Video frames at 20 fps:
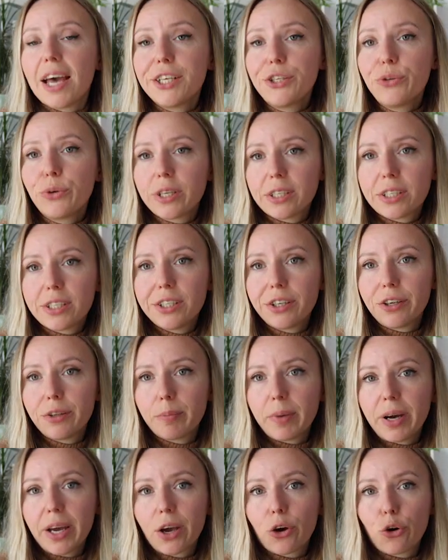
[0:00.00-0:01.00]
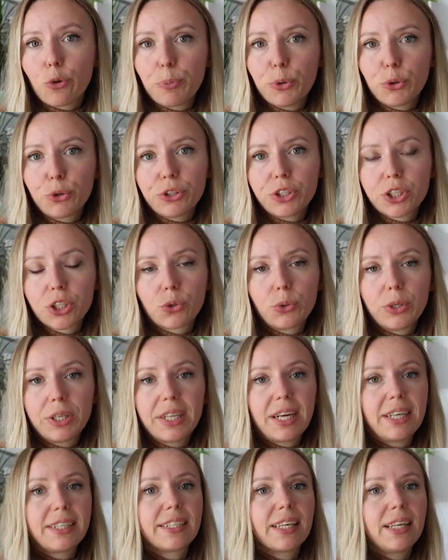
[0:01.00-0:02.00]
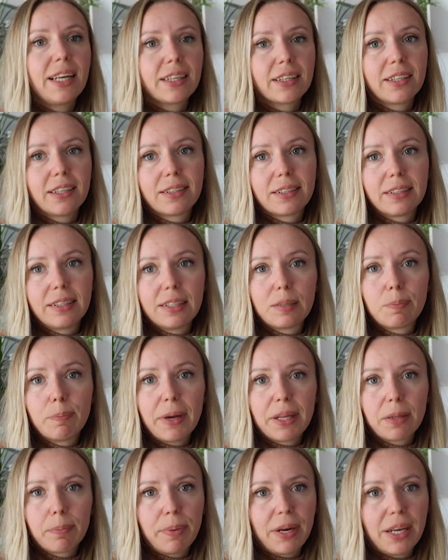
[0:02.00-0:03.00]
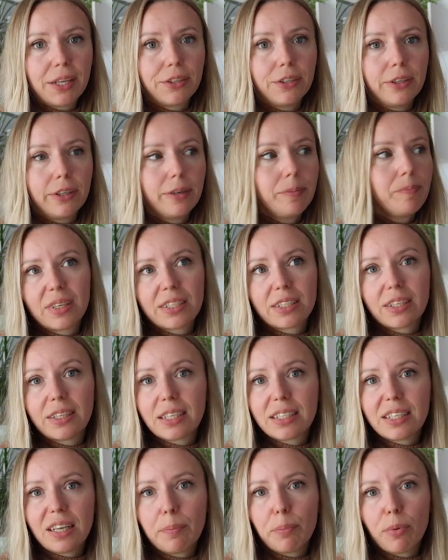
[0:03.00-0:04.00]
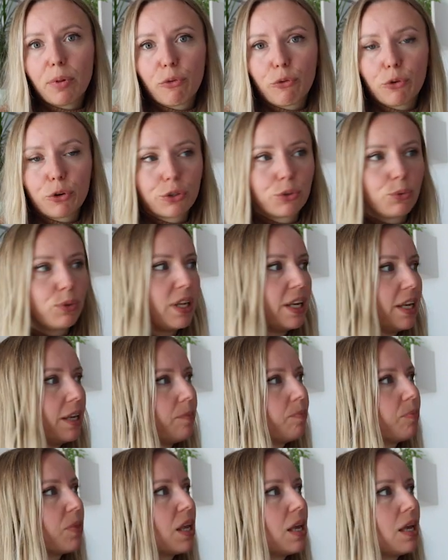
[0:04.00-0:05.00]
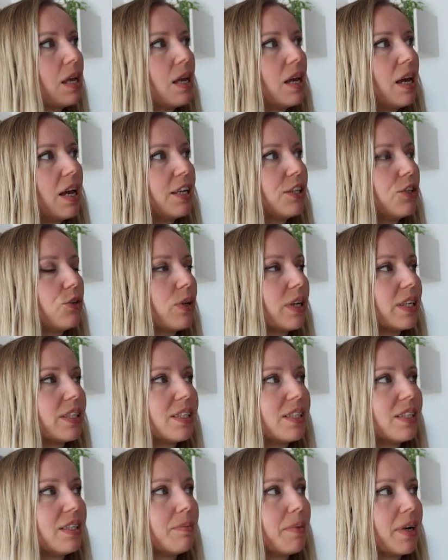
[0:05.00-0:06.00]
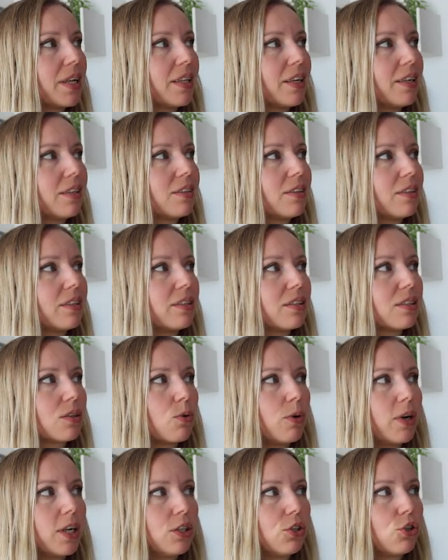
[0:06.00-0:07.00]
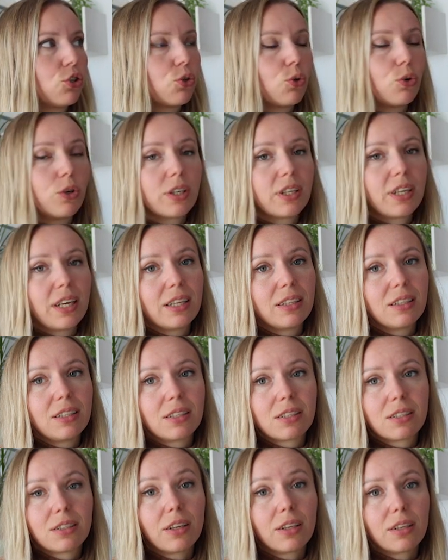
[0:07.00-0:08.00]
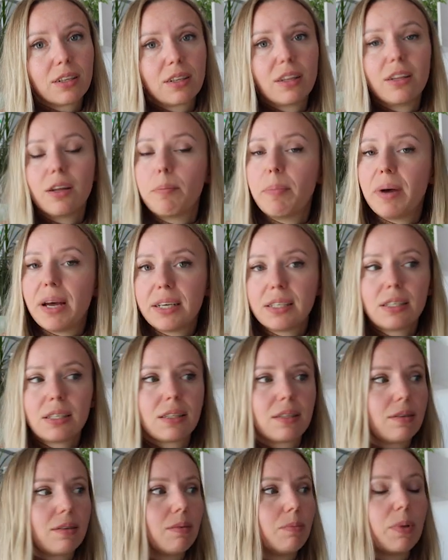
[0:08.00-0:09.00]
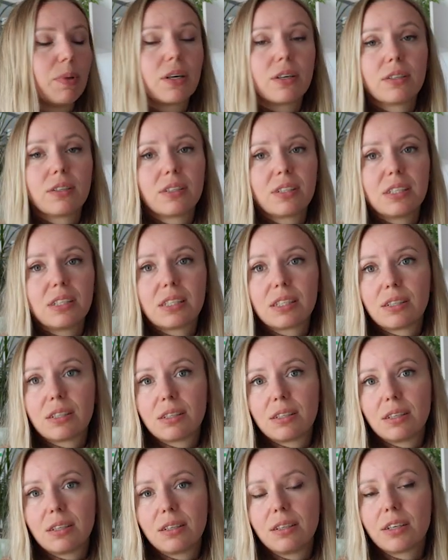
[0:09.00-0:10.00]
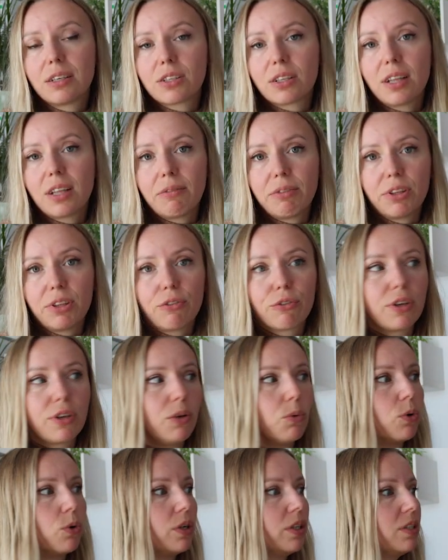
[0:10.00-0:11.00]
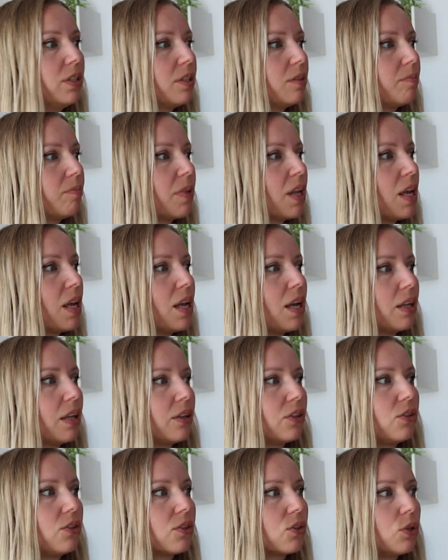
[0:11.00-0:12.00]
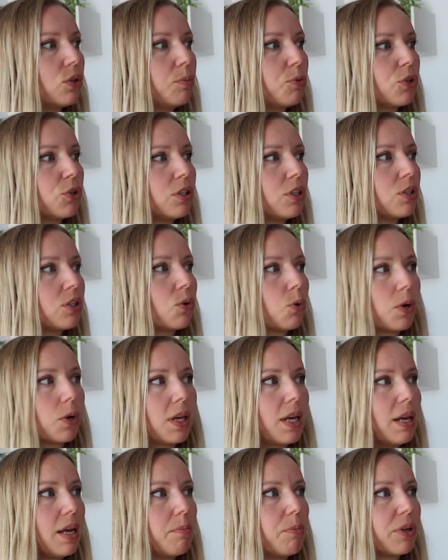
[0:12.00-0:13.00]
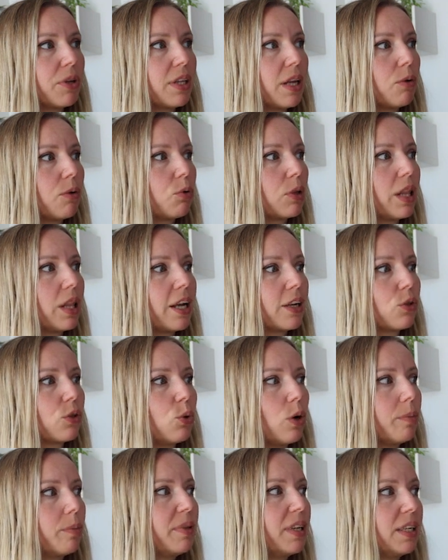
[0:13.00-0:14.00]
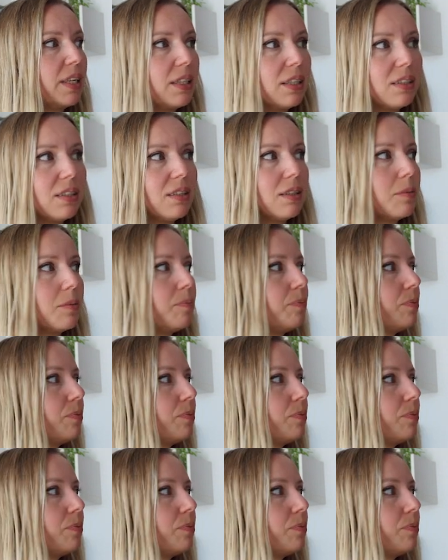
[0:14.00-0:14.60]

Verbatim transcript: As you can see on my computer screen, I selected this pet planner as an example for today. As you can see, my title is quite short and it's not the best because it uh, doesn't have enough keywords. The description is okay, but I would like to update it.